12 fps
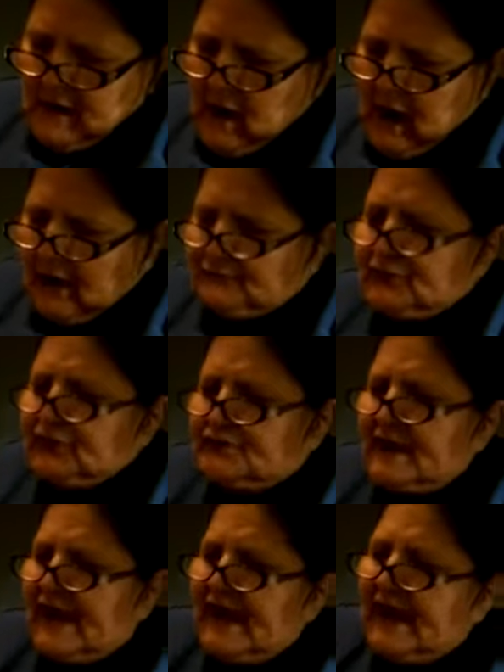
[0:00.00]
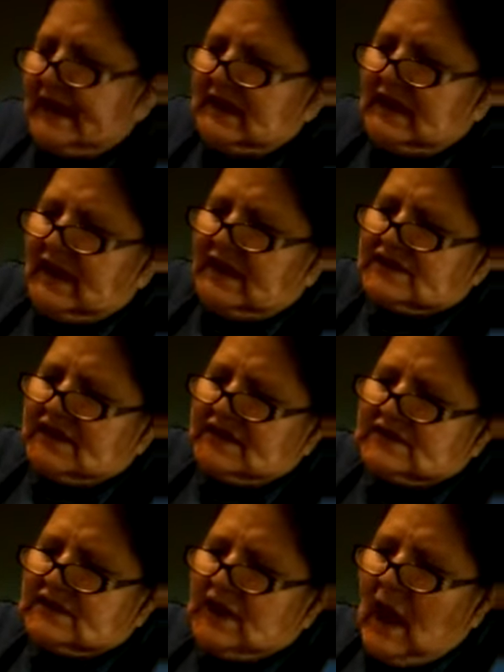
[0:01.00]
I puree it and
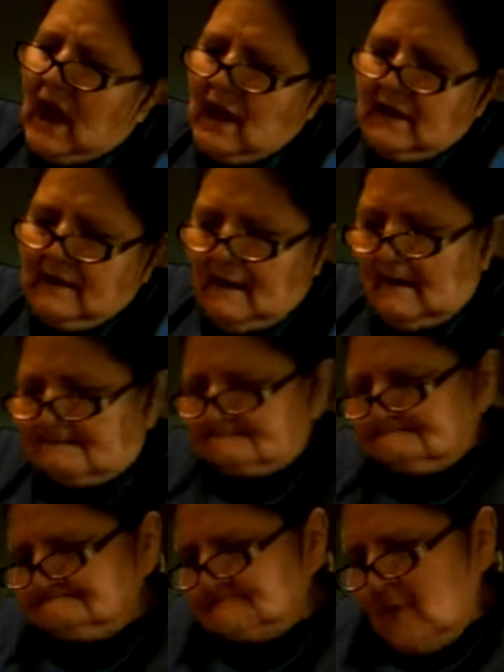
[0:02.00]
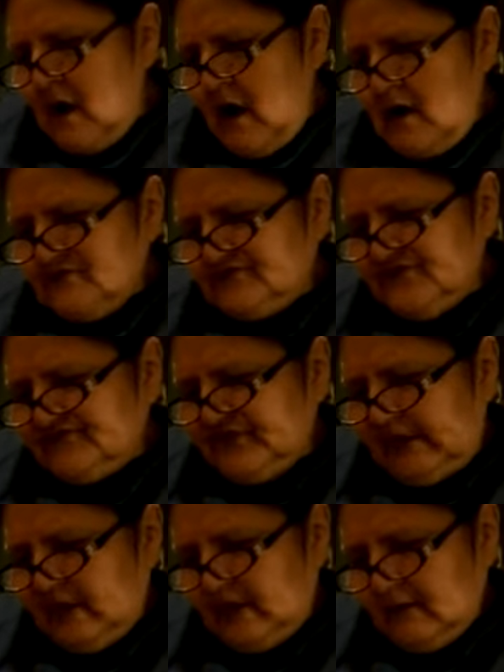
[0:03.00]
then I um, sift
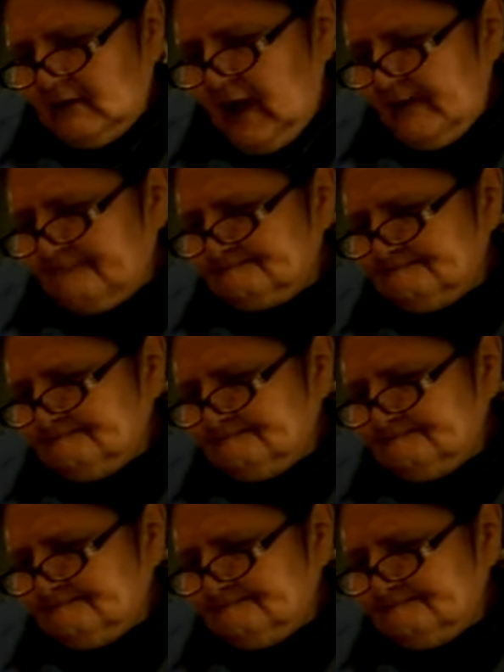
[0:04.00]
it. All right.